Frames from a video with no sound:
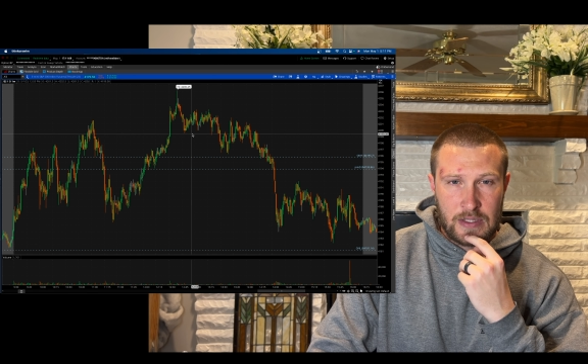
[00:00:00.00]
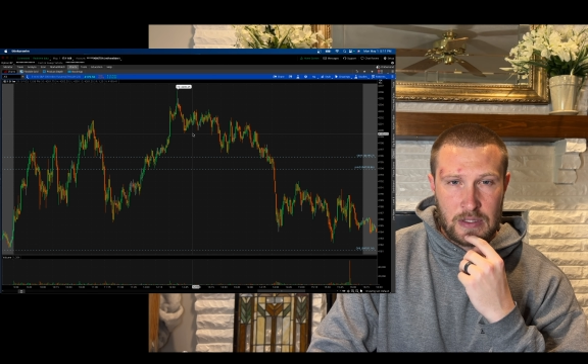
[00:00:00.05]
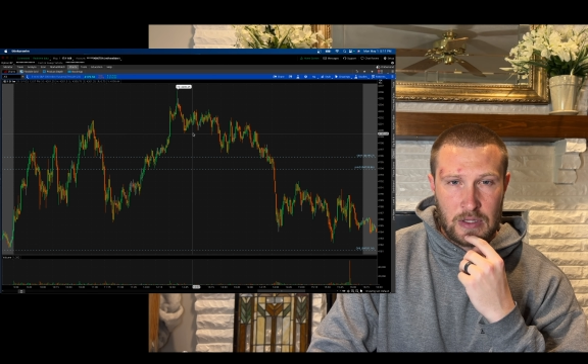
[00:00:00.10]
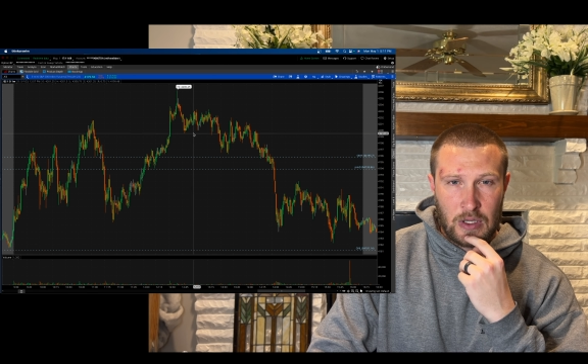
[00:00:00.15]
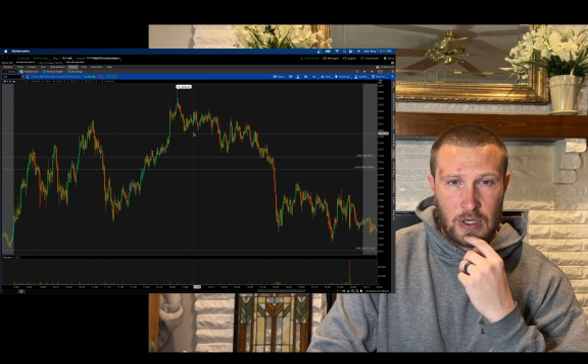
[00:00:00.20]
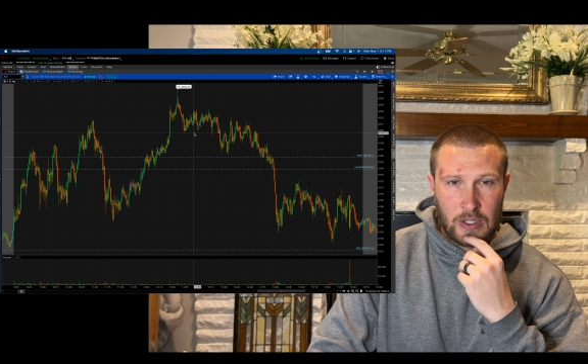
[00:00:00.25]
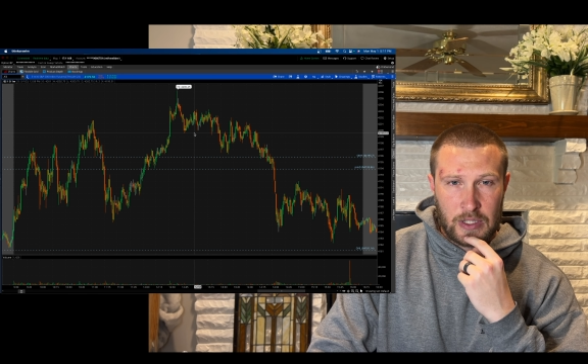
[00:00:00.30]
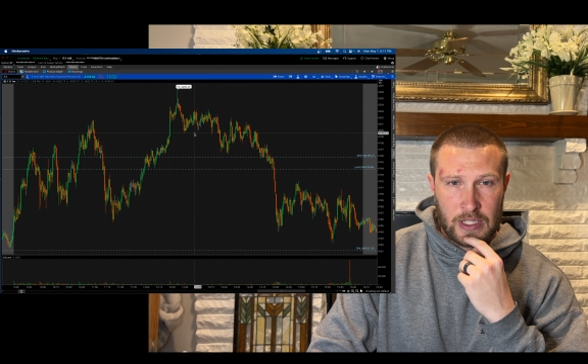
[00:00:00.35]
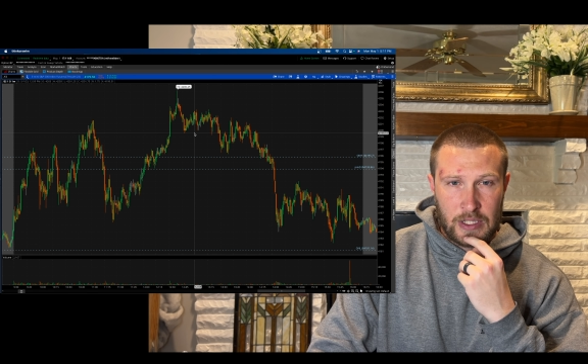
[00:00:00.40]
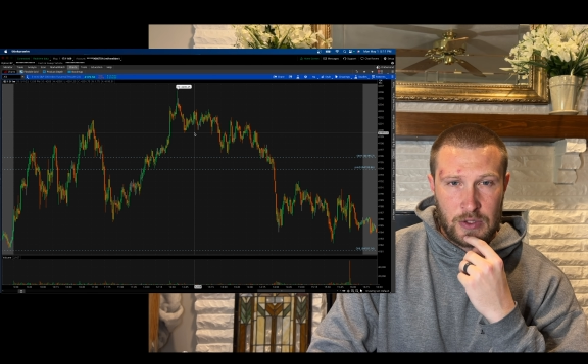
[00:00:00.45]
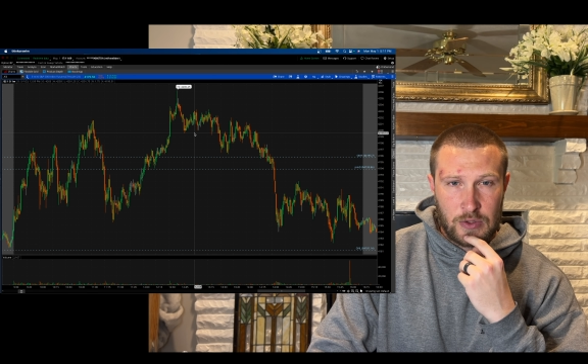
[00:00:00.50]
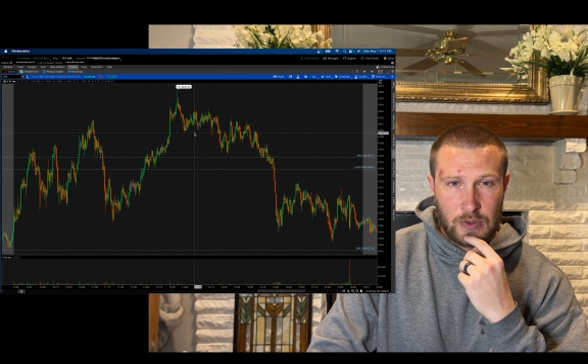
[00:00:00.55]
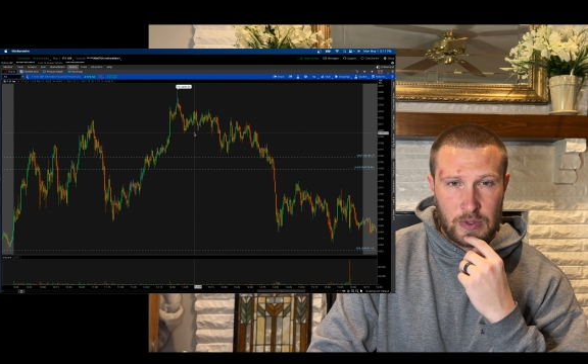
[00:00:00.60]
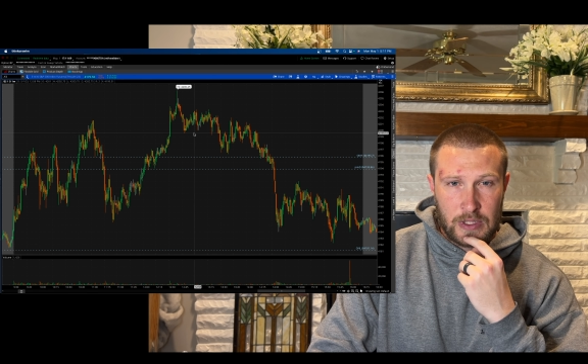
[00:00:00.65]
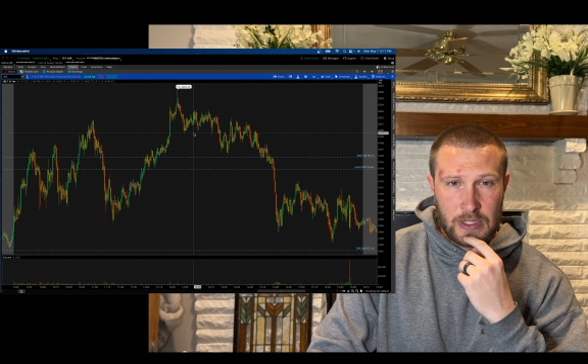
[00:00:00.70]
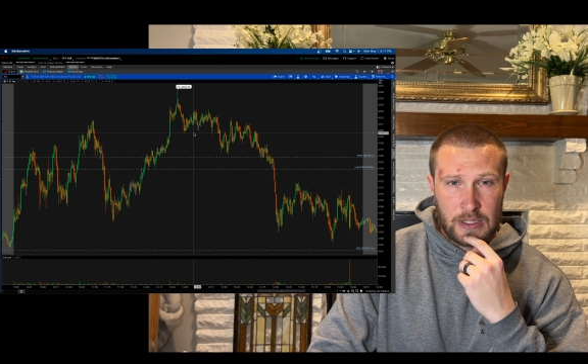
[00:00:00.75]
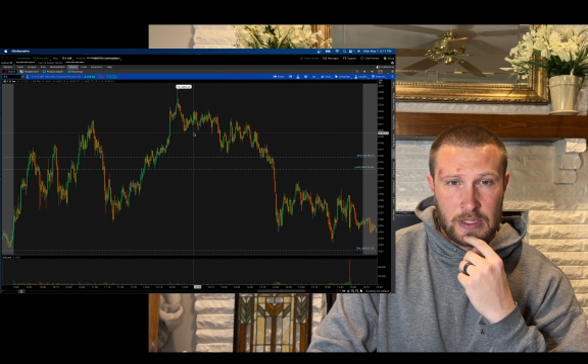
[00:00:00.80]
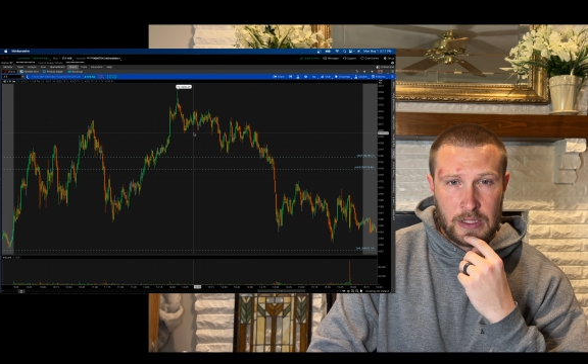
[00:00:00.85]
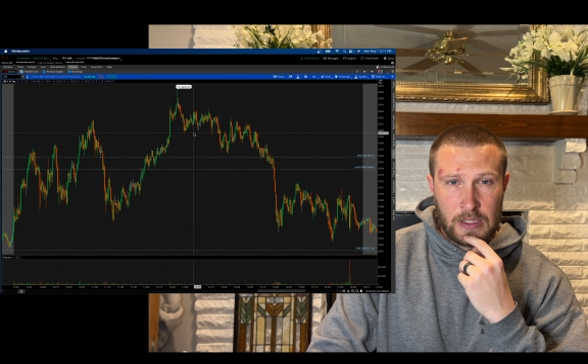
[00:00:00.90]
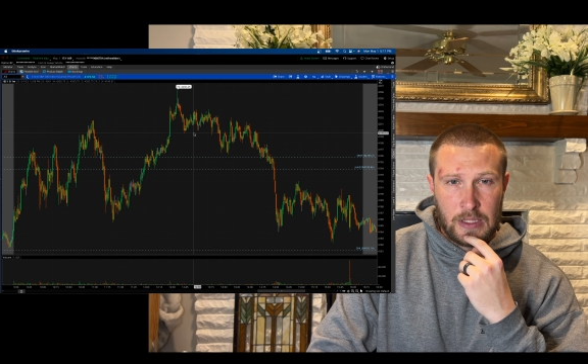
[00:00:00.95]
long
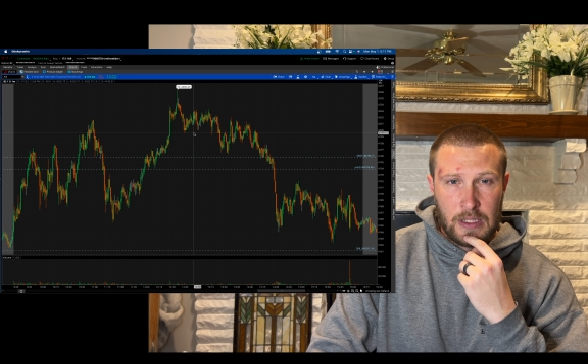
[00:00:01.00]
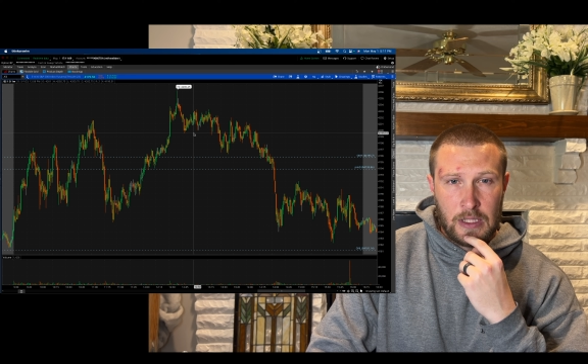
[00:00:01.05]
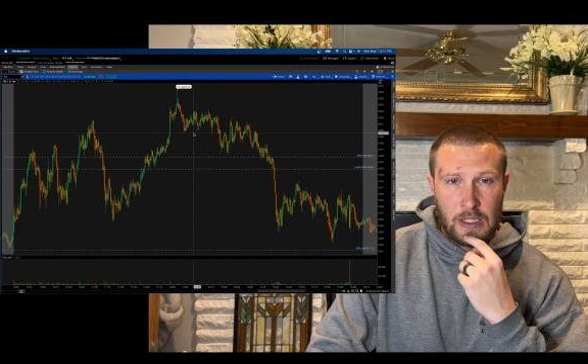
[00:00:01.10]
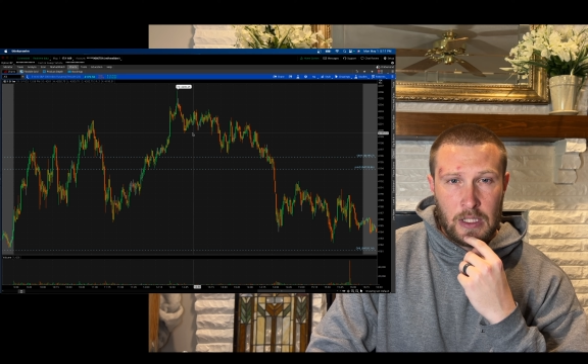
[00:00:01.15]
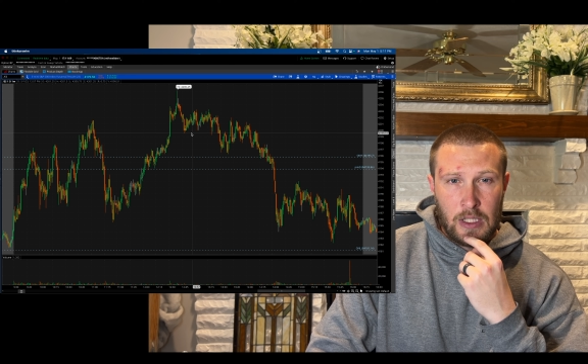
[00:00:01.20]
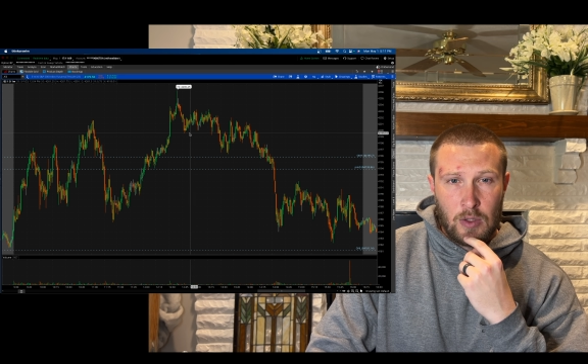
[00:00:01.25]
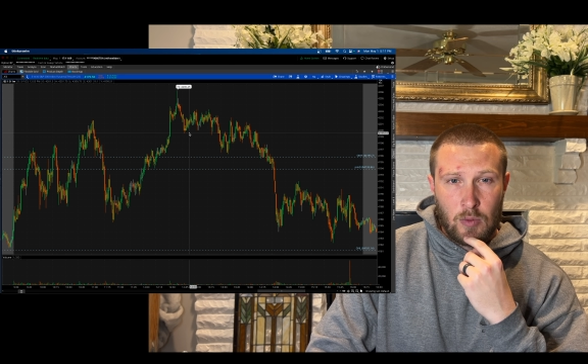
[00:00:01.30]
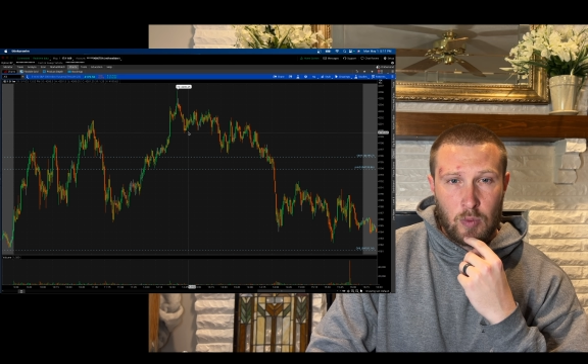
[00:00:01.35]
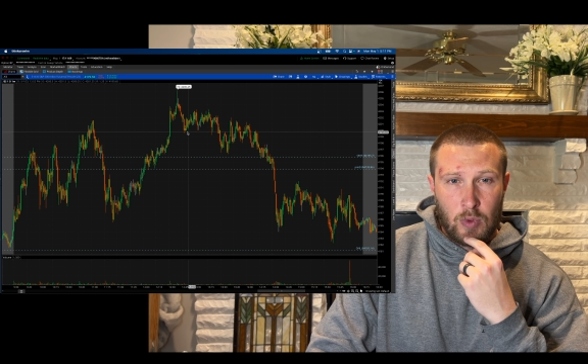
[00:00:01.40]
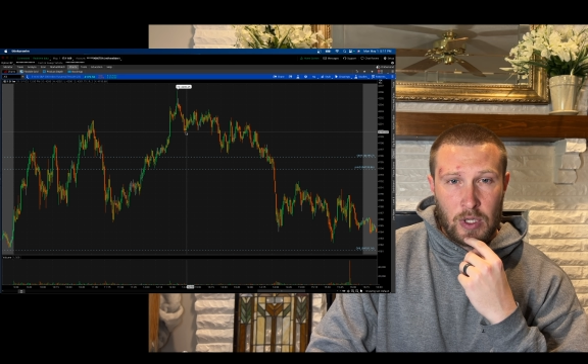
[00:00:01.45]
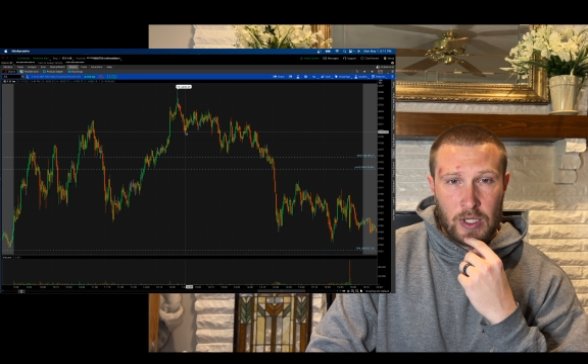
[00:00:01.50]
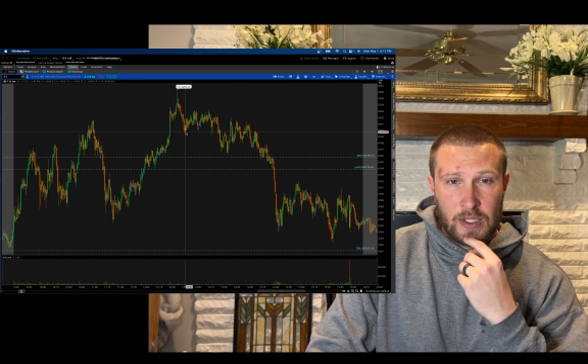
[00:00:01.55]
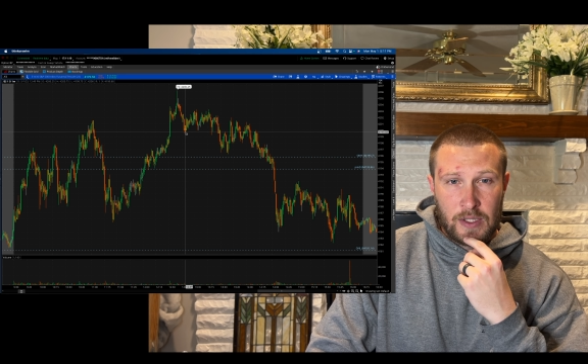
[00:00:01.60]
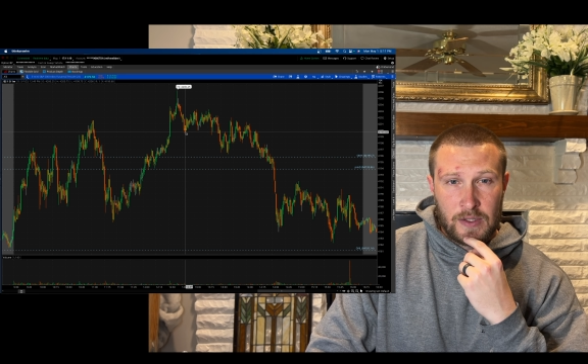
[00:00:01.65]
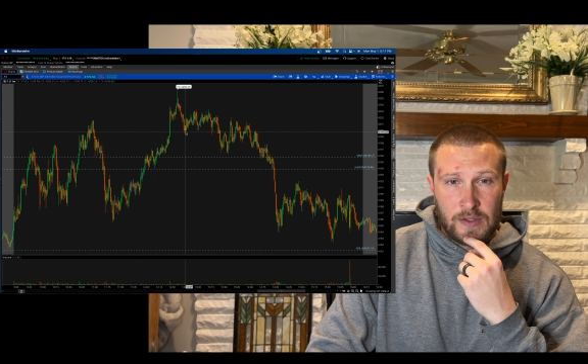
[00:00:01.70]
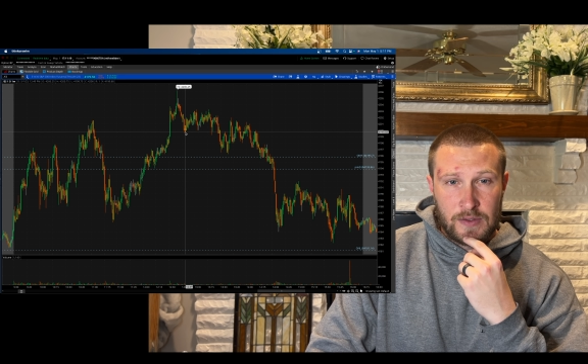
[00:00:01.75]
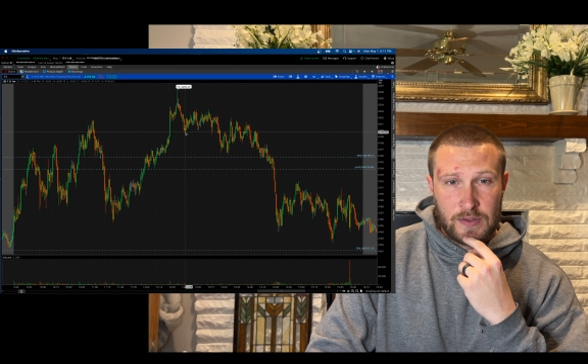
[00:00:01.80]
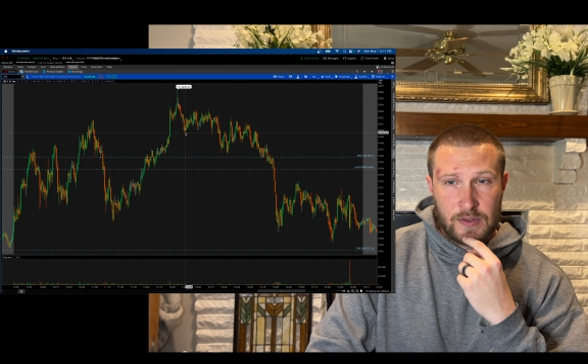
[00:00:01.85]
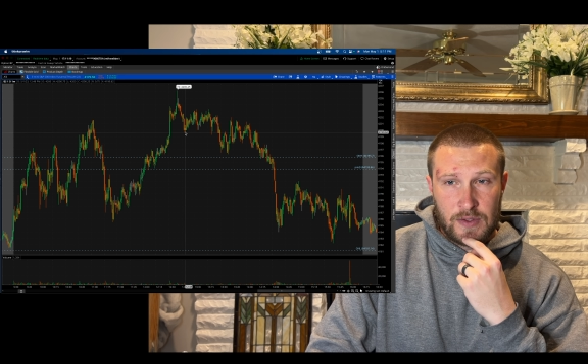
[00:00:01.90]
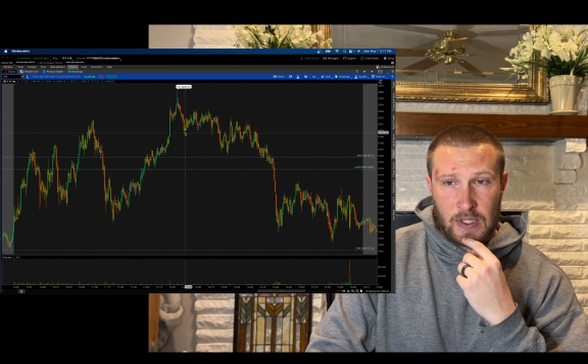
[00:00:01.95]
entry
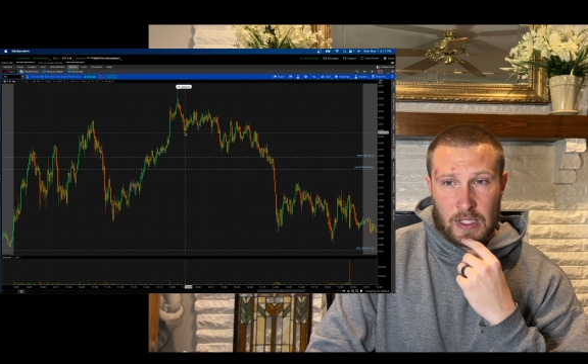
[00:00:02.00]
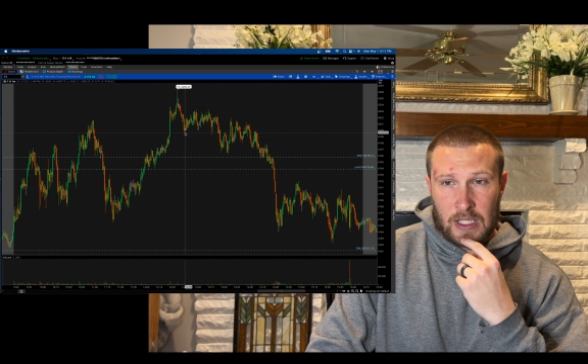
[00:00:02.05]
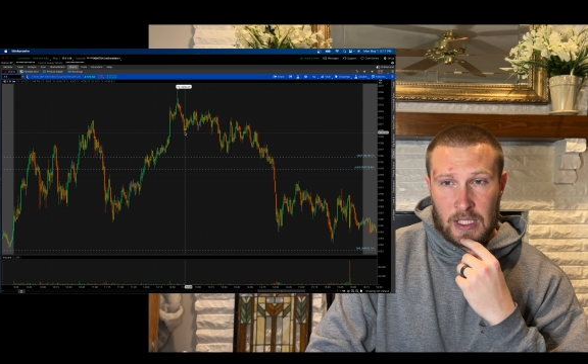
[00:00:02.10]
was